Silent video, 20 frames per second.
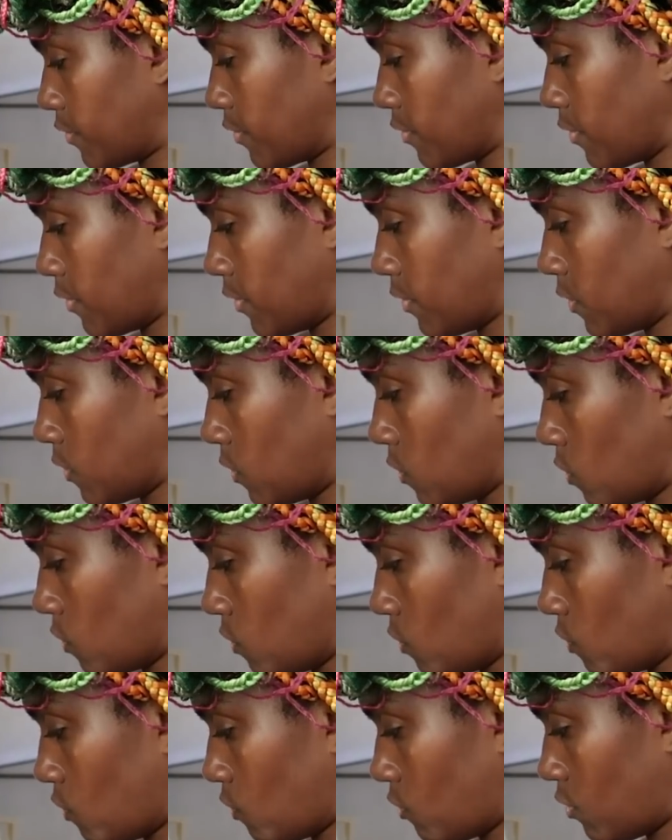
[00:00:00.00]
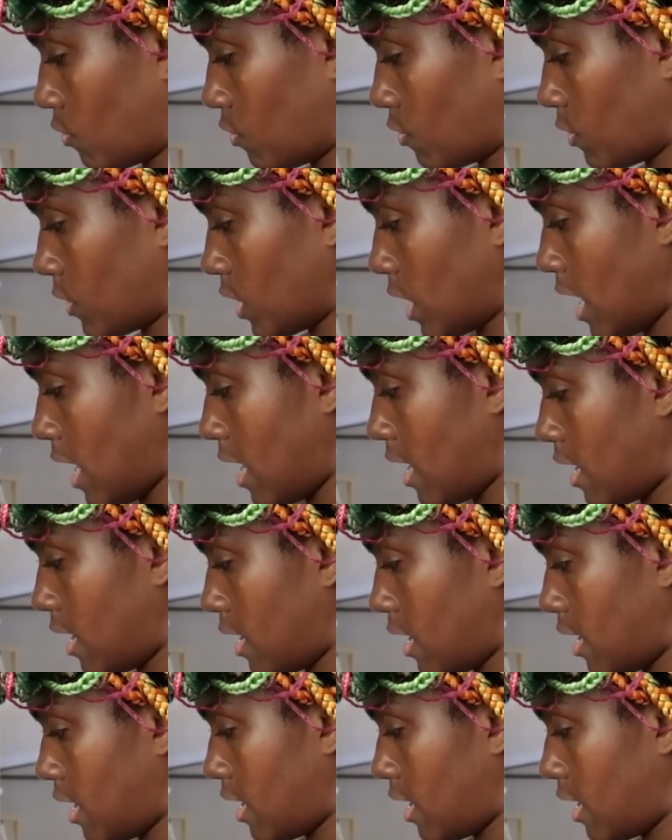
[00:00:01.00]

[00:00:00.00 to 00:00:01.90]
[no speech]